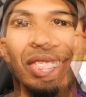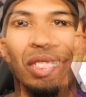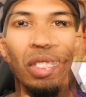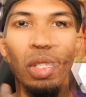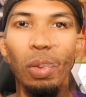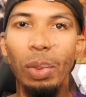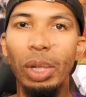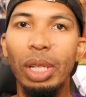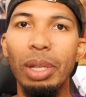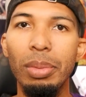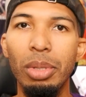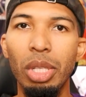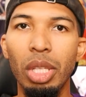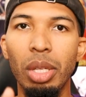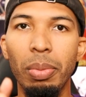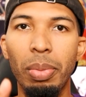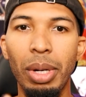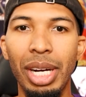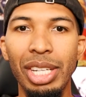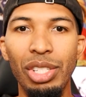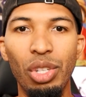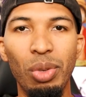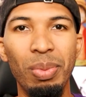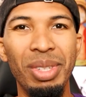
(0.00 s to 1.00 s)
So when it comes to the
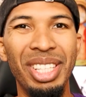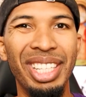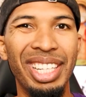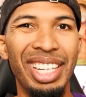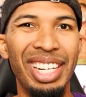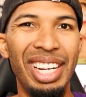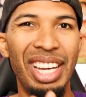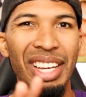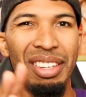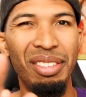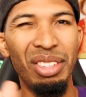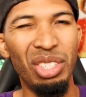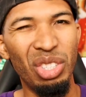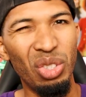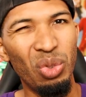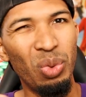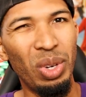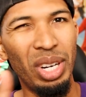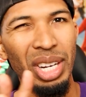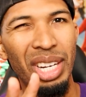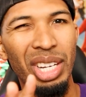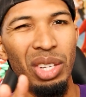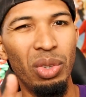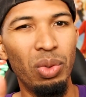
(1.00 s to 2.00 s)
price, you're gonna be looking at you
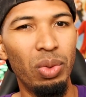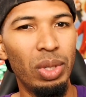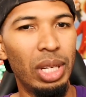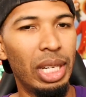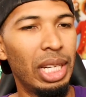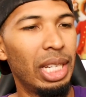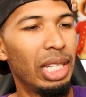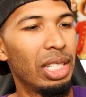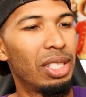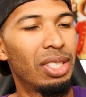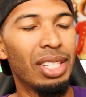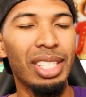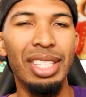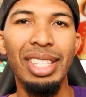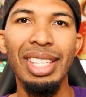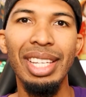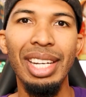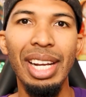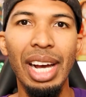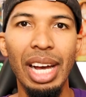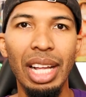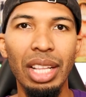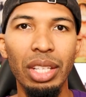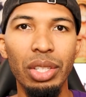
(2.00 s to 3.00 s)
know, around uh,
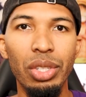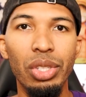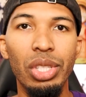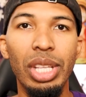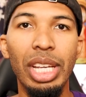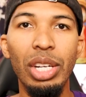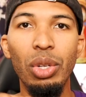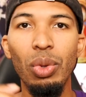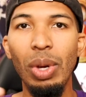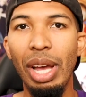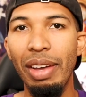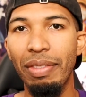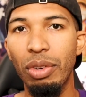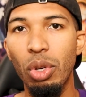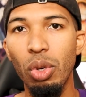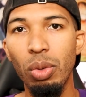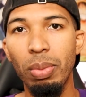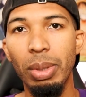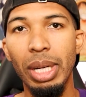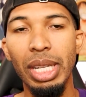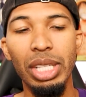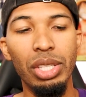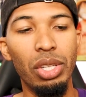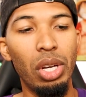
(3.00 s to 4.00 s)
$60. They do have
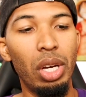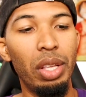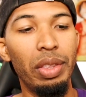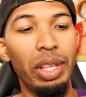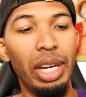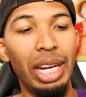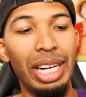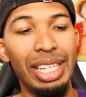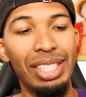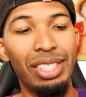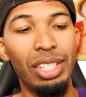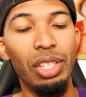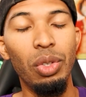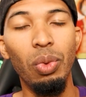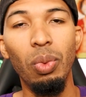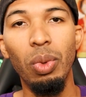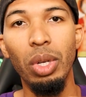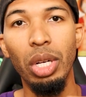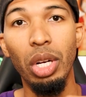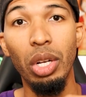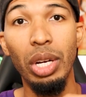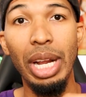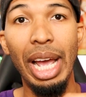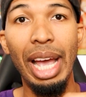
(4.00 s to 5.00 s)
coupons on there. I seen
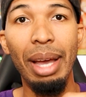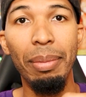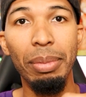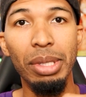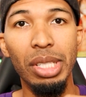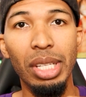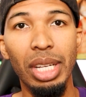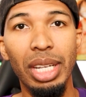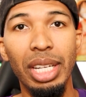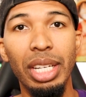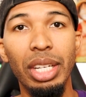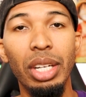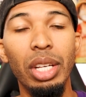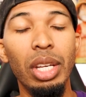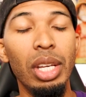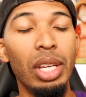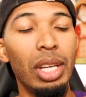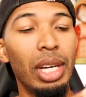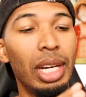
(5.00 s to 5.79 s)
one on Amazon.